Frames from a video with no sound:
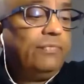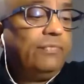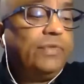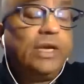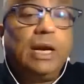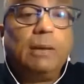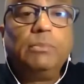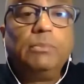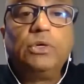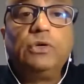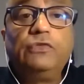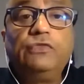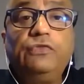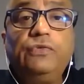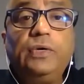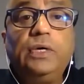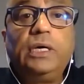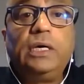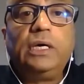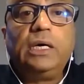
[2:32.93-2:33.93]
the number
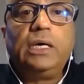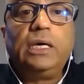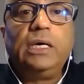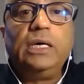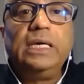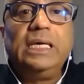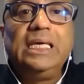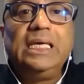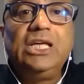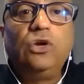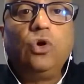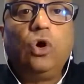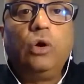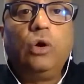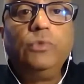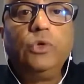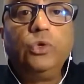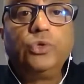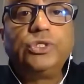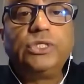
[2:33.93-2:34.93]
of uh,
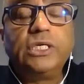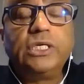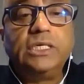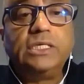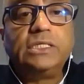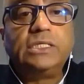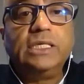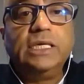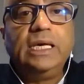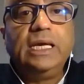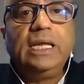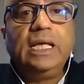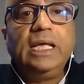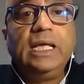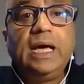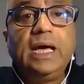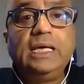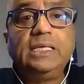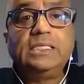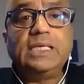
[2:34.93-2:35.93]
e-com users
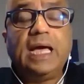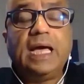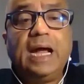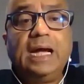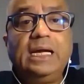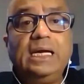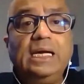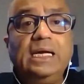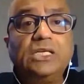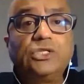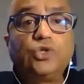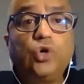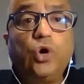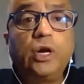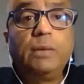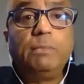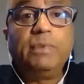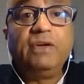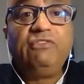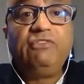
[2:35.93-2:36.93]
India has added has
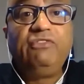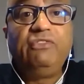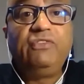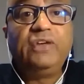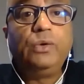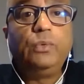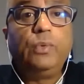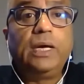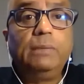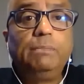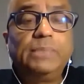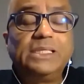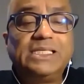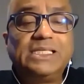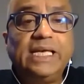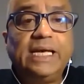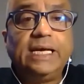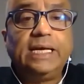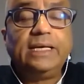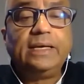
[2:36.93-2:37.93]
gone up by
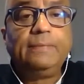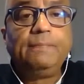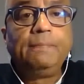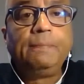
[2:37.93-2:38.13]
51%.